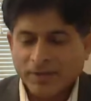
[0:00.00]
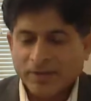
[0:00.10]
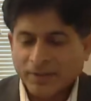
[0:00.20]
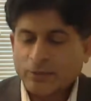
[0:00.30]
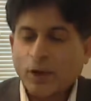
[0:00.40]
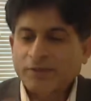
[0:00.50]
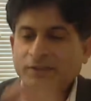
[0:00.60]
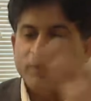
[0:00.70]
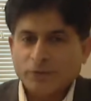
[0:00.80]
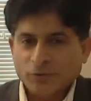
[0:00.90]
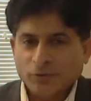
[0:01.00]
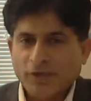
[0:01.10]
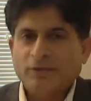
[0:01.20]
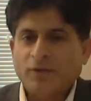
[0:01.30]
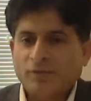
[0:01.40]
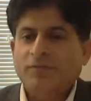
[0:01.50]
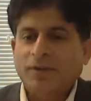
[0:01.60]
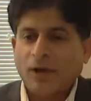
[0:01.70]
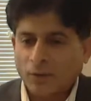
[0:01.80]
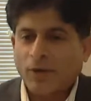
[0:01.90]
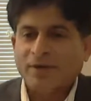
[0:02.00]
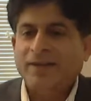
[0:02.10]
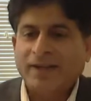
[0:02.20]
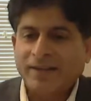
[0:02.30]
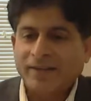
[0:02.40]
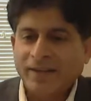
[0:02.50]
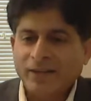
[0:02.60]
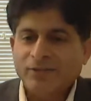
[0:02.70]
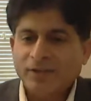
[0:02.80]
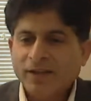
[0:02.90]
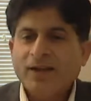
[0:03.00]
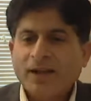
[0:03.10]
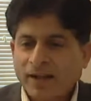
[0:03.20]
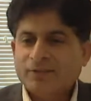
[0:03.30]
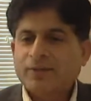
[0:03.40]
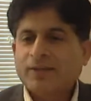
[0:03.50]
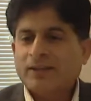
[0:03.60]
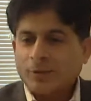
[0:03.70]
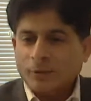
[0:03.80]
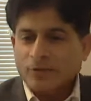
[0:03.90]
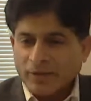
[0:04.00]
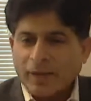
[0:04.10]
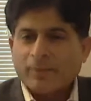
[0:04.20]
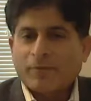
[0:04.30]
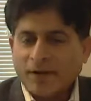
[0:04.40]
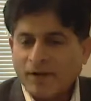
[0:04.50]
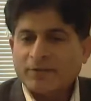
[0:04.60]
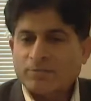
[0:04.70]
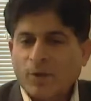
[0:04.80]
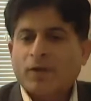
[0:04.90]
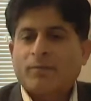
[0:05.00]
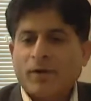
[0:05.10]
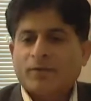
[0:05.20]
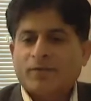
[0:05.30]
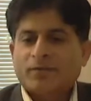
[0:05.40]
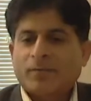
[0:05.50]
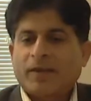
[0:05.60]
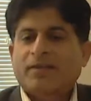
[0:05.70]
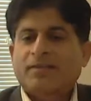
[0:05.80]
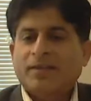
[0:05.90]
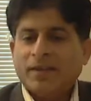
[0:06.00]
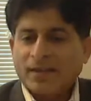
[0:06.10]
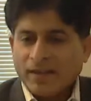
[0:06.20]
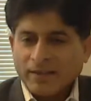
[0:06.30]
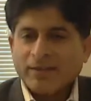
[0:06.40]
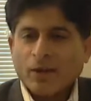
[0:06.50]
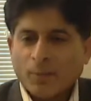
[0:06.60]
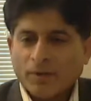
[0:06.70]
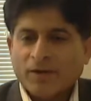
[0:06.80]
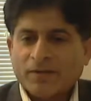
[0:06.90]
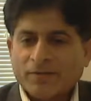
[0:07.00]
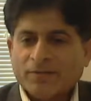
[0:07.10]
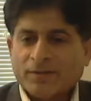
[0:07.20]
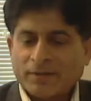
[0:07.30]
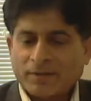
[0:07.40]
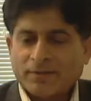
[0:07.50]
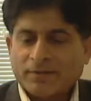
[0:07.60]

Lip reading: technology for storage of content at the edge, and so that they could take up a very small amount of space in the operator's, you